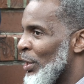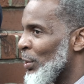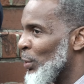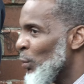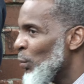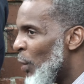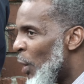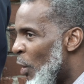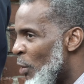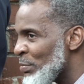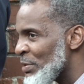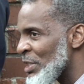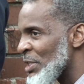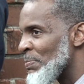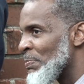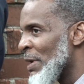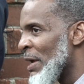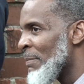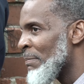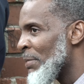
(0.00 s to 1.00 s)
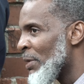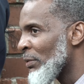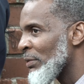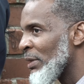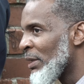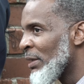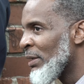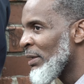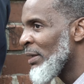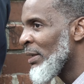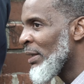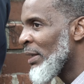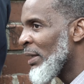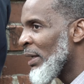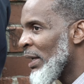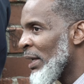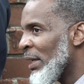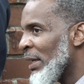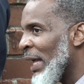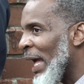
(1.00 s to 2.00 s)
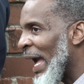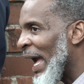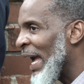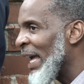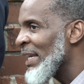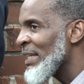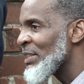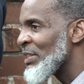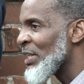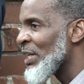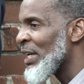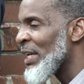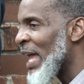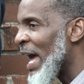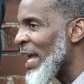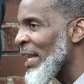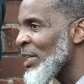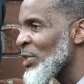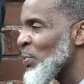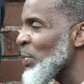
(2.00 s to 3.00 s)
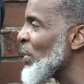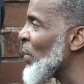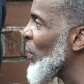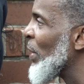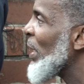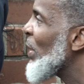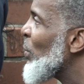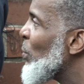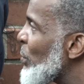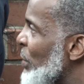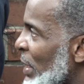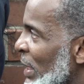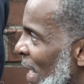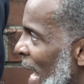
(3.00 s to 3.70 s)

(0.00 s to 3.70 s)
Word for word: the new homes that's being built in, in the 80s and the 90s, we know they're using